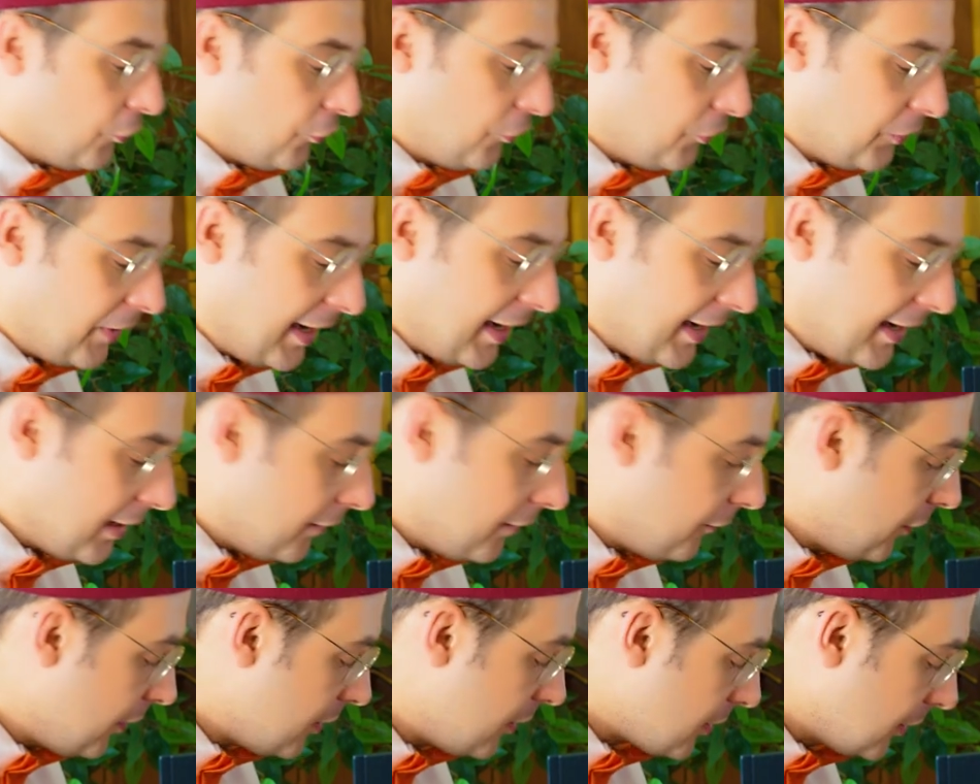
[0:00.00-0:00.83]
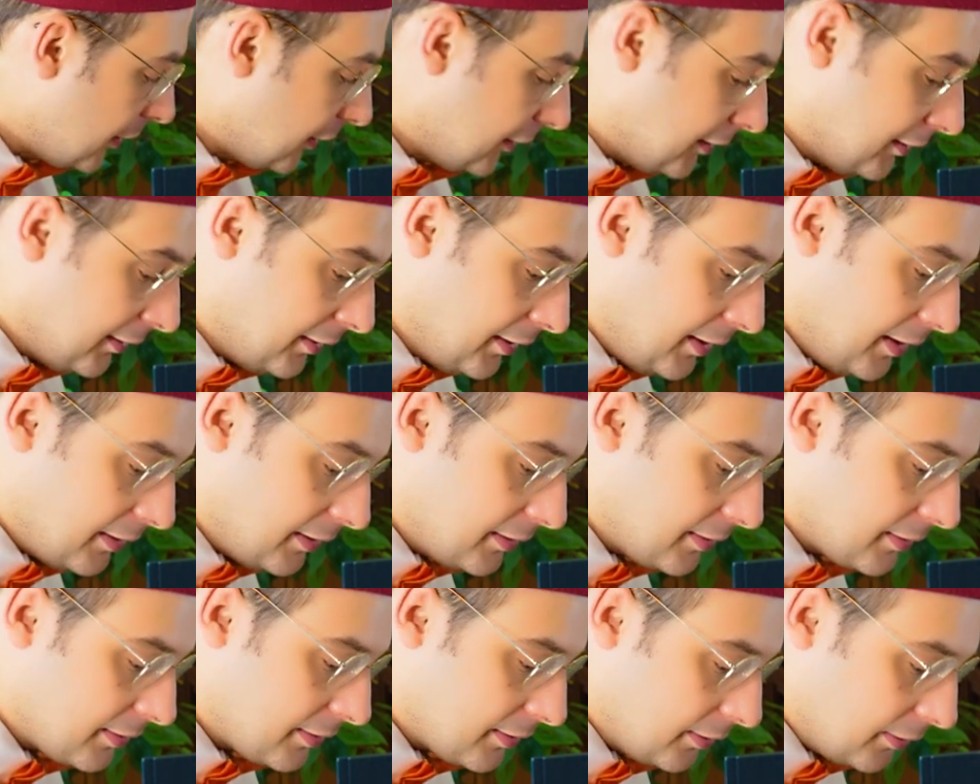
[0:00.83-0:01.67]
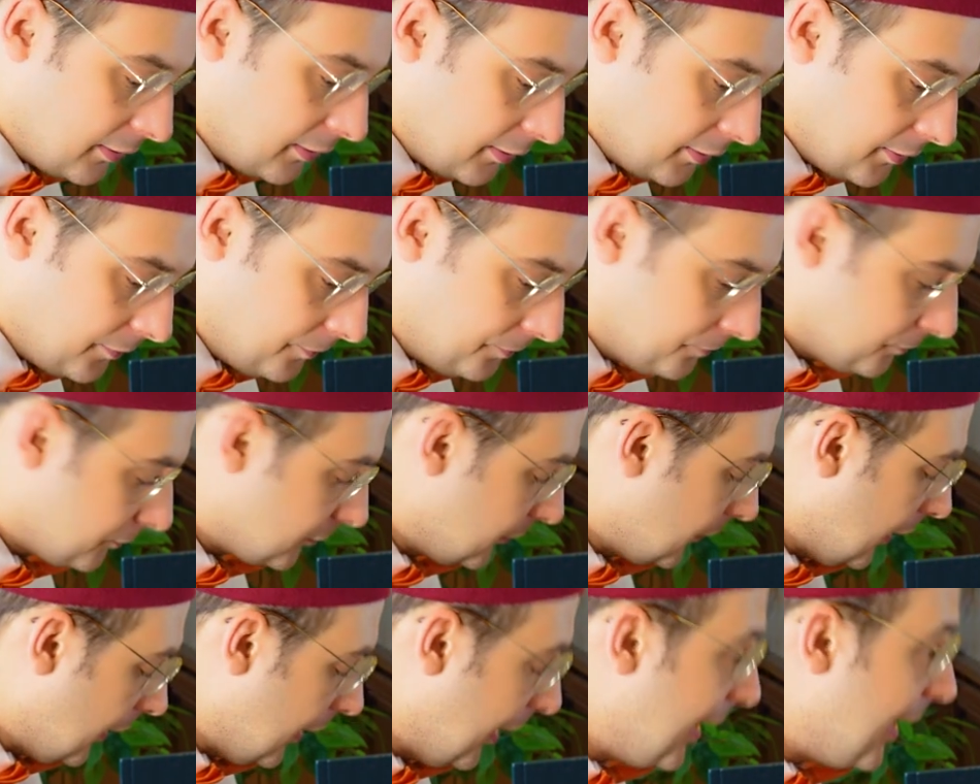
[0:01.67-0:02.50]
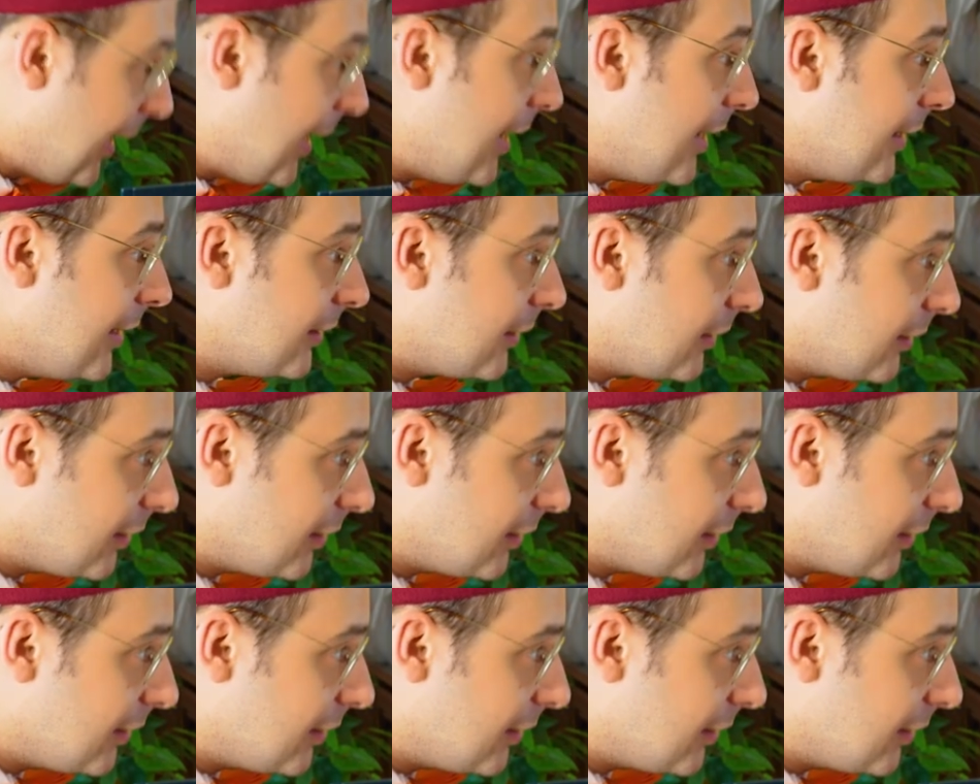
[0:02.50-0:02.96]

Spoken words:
5 6 8